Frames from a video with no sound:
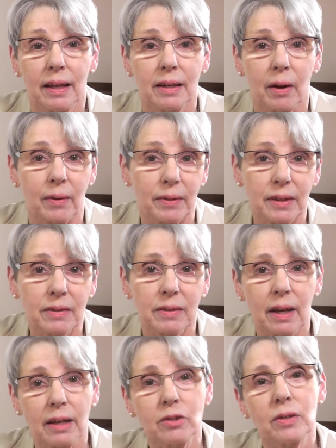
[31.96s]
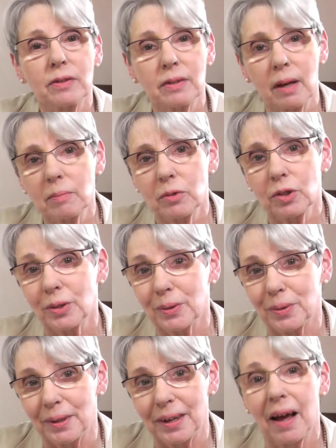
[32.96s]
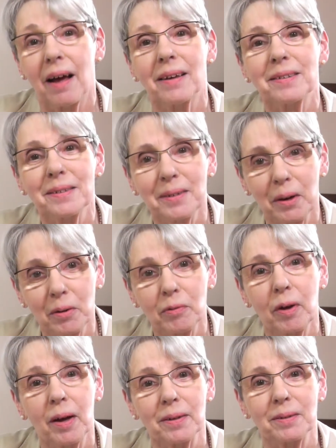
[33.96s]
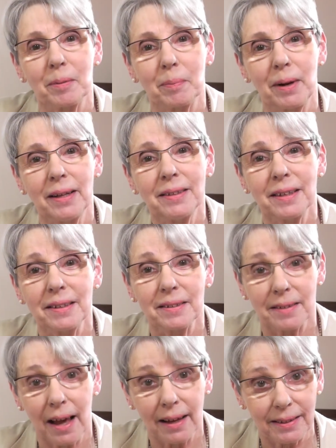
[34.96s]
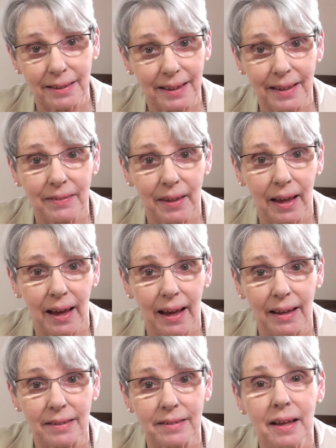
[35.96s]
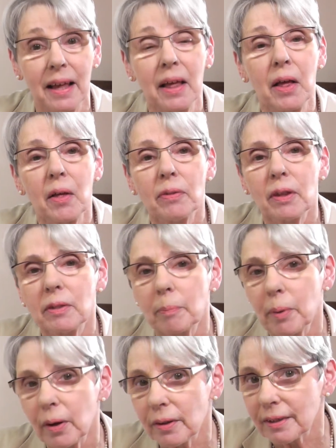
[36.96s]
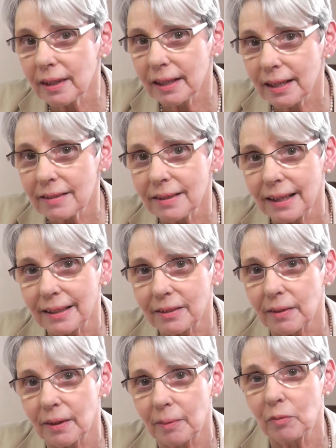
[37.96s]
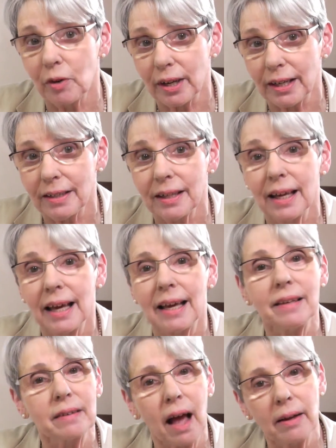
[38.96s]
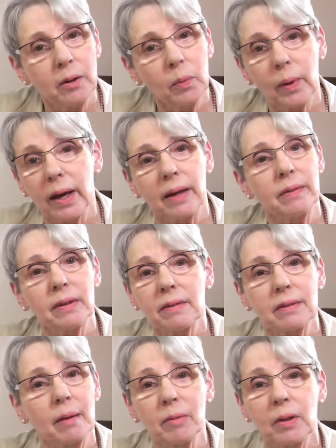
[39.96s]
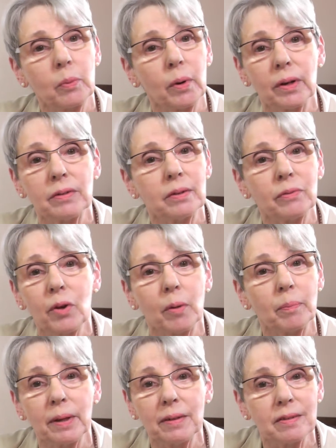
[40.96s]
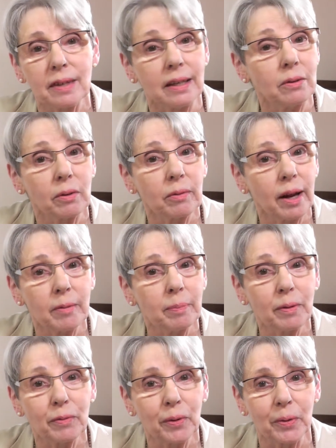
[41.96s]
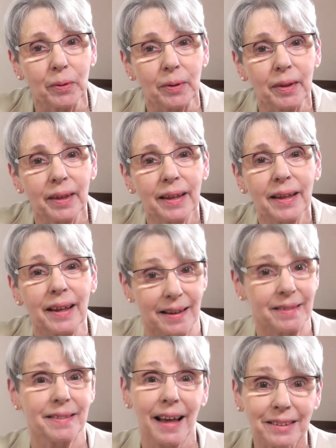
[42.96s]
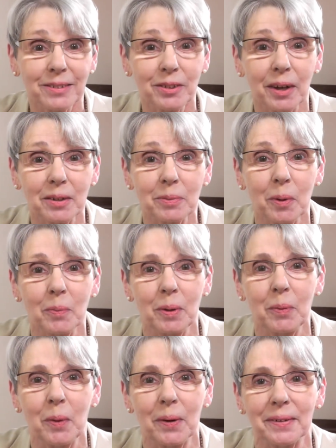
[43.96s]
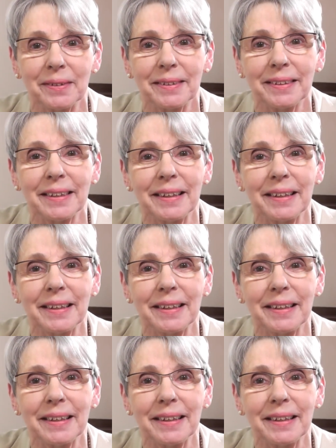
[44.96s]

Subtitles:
Now, at this stage, some children are so fast at blending silently in their heads that the person listening to them read is unaware that some of the words have not been seen or read before. And that's just what we want.